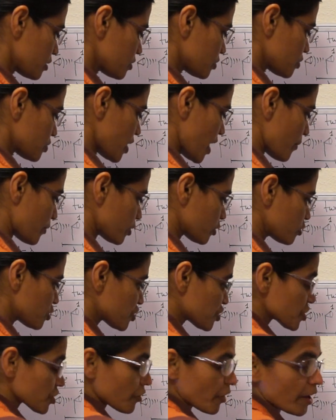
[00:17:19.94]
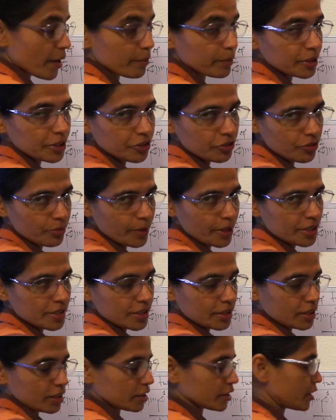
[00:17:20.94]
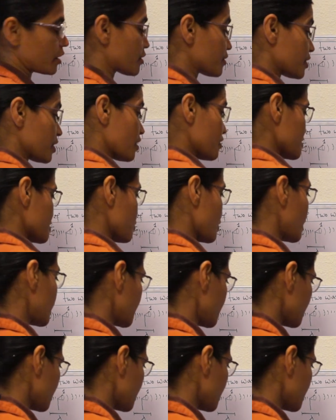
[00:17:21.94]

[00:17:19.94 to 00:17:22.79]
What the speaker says: travel with 0 amplitude basically, or there is really